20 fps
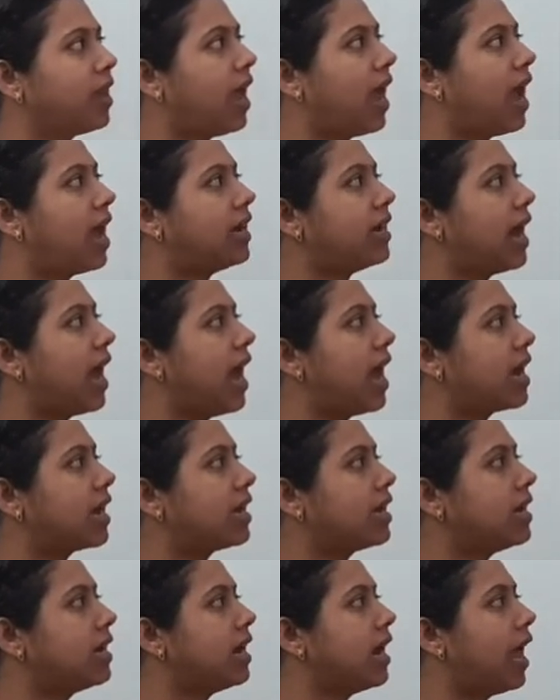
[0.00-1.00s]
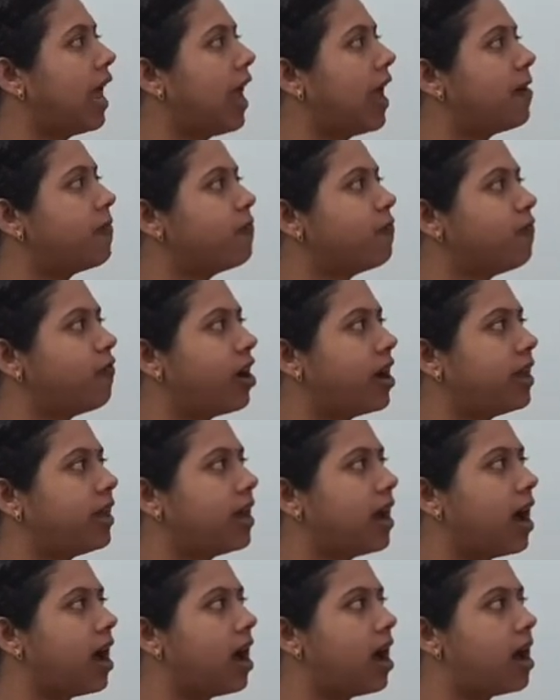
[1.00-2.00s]
and angle
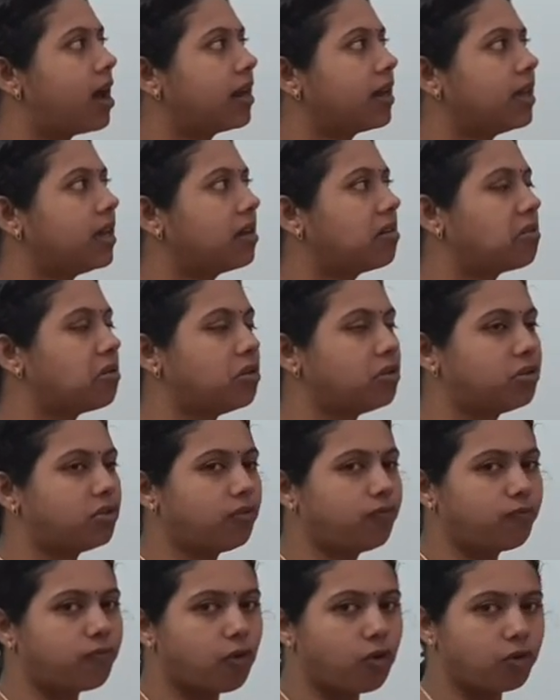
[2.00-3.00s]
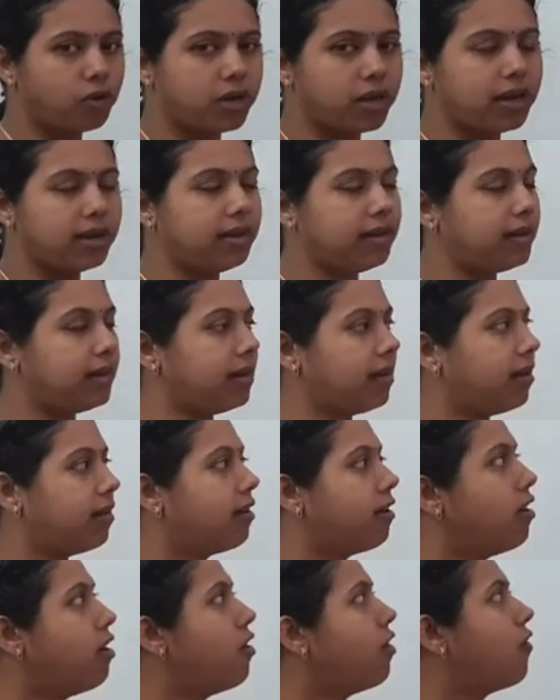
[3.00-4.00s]
MYR equal to 40 degree.
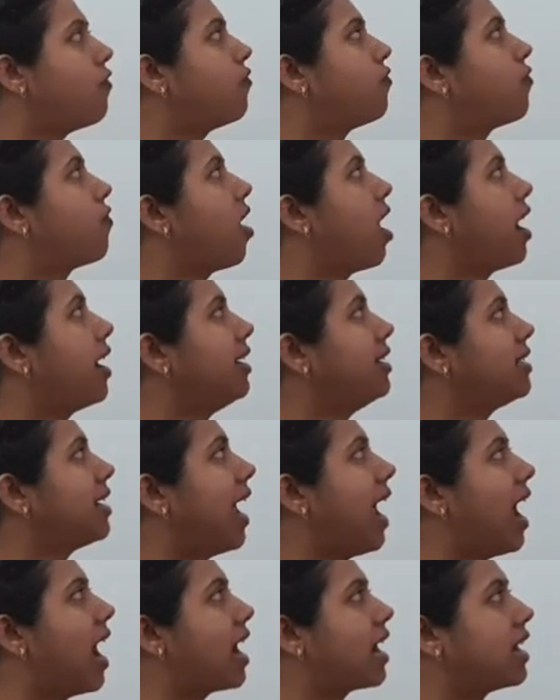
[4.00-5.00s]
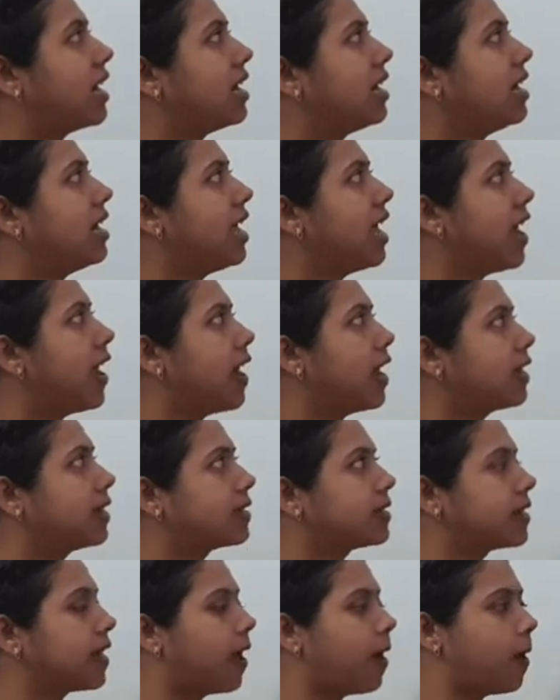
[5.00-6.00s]
Find angle
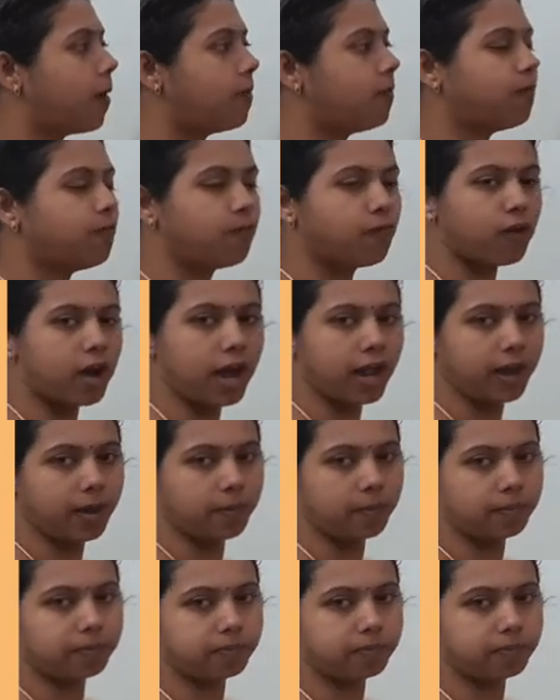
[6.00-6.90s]
XMY.